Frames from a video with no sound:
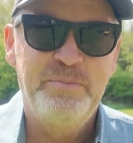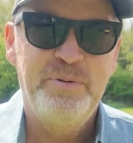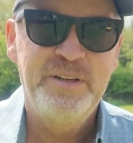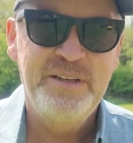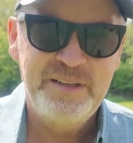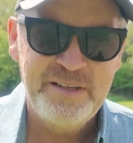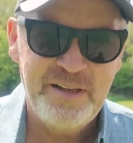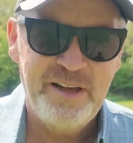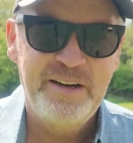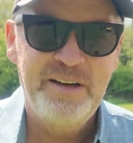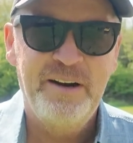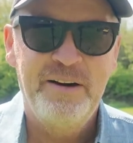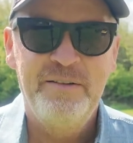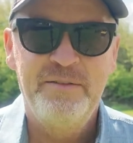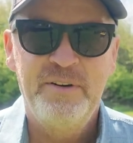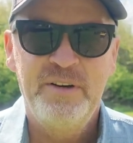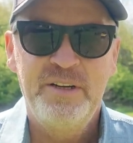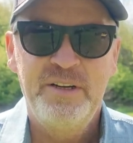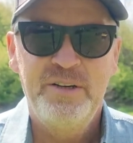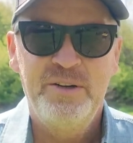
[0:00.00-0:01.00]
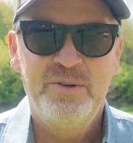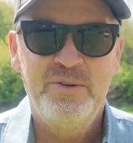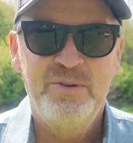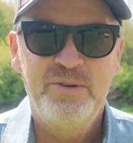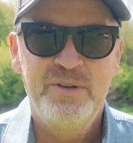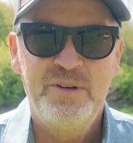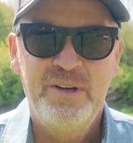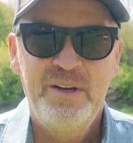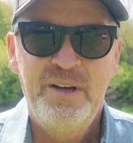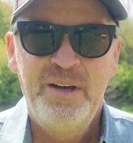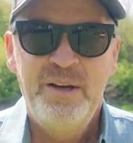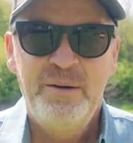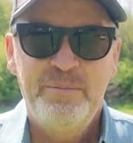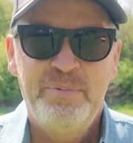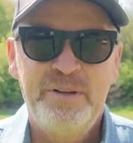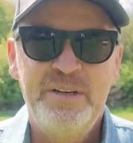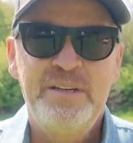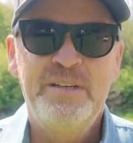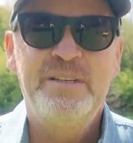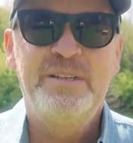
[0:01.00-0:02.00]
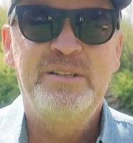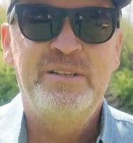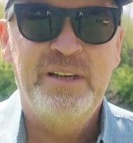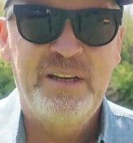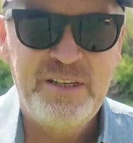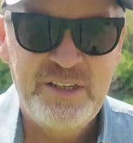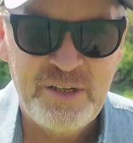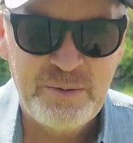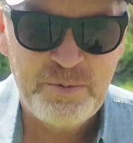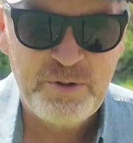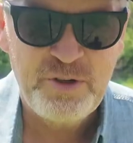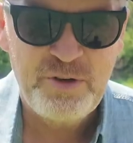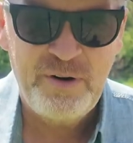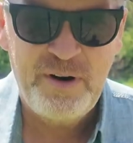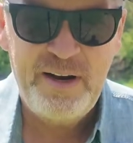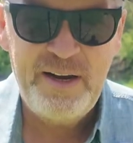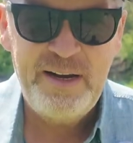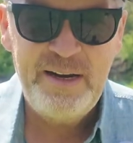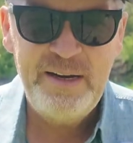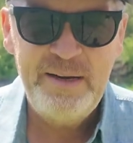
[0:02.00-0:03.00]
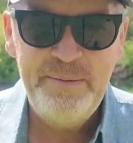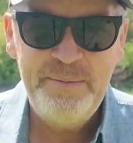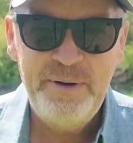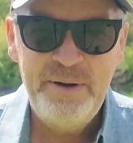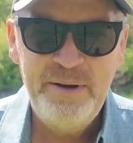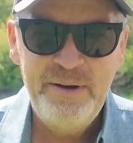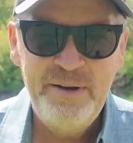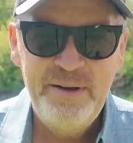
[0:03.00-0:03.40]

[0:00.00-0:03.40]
Please like our videos, please subscribe,